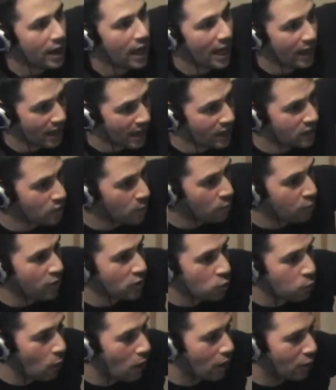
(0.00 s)
and some
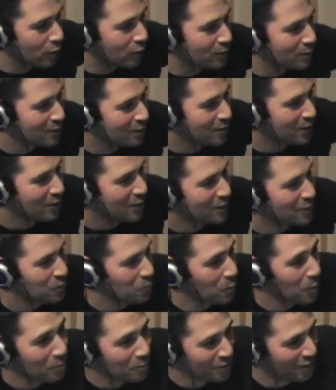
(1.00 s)
fresh water.
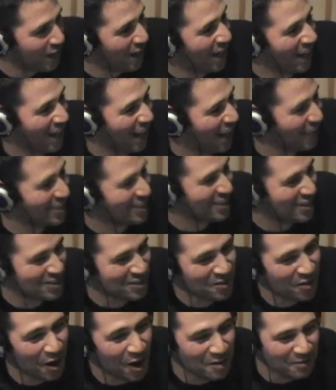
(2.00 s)
Whoops, I just
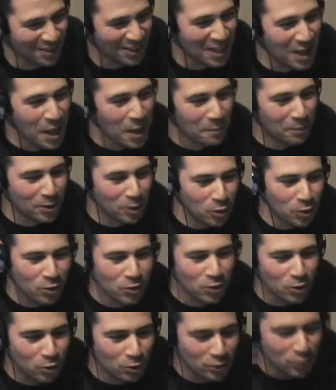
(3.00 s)
dropped it. But you can